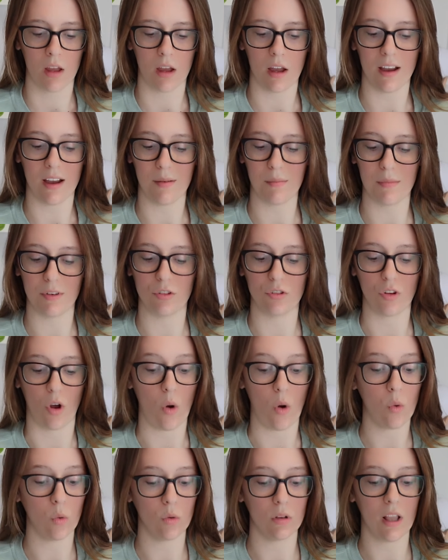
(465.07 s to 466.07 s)

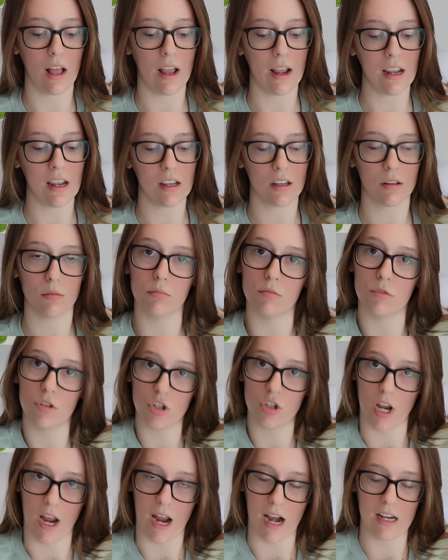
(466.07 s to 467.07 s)
don't like
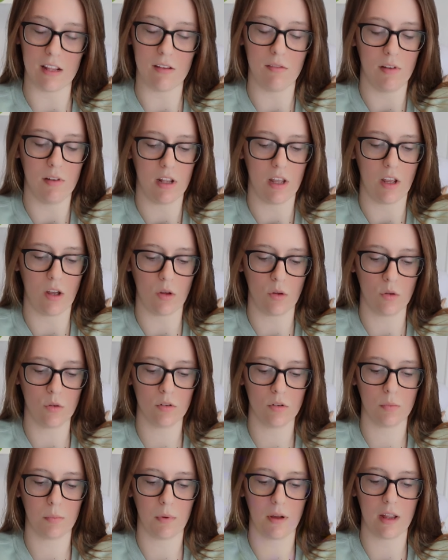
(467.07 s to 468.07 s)
chatty
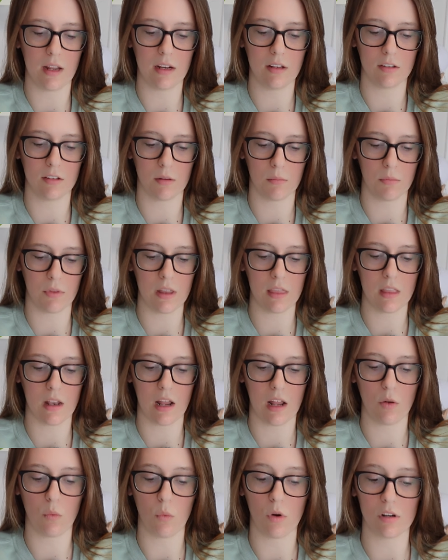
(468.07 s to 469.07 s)
videos, but it's something that
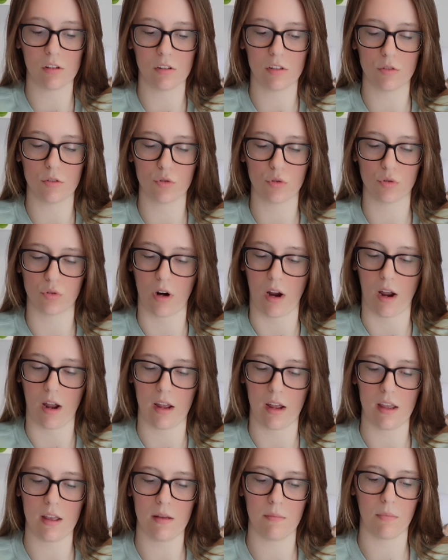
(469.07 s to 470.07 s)
I want to
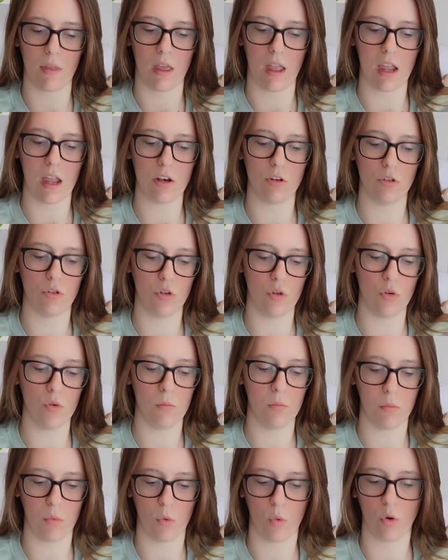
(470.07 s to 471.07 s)
try and
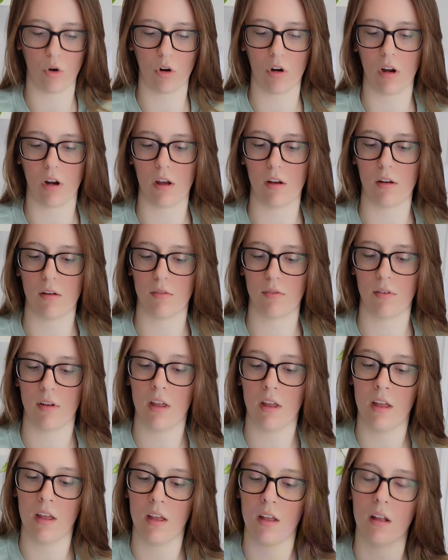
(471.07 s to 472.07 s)
do more of,
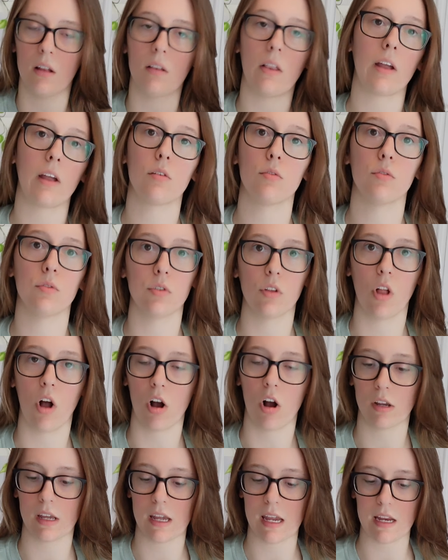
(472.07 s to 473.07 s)
like
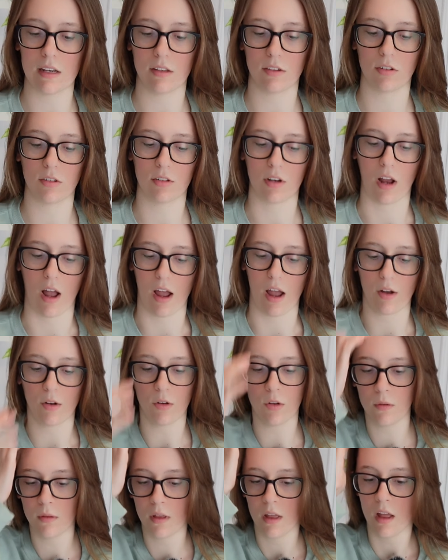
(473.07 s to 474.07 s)
vlogging
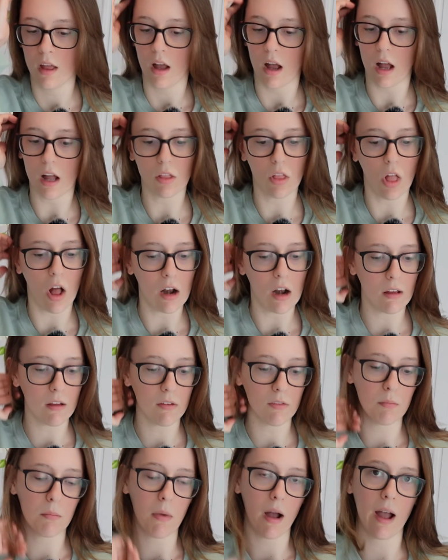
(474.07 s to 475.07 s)
style. A lot
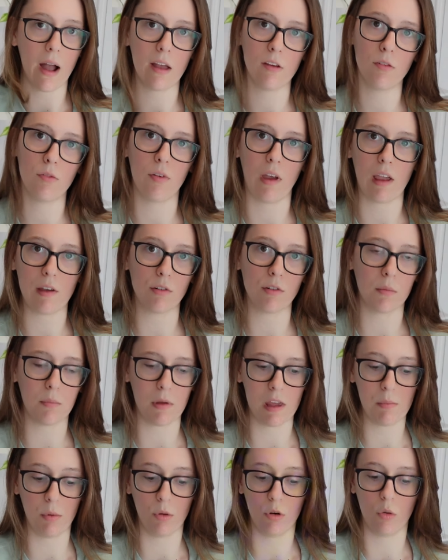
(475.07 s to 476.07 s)
of my favorite
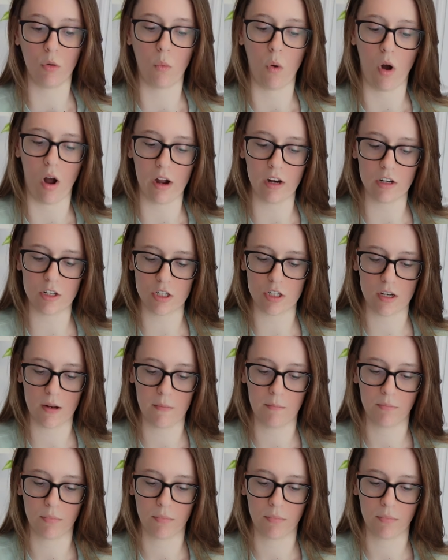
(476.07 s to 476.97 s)
people to watch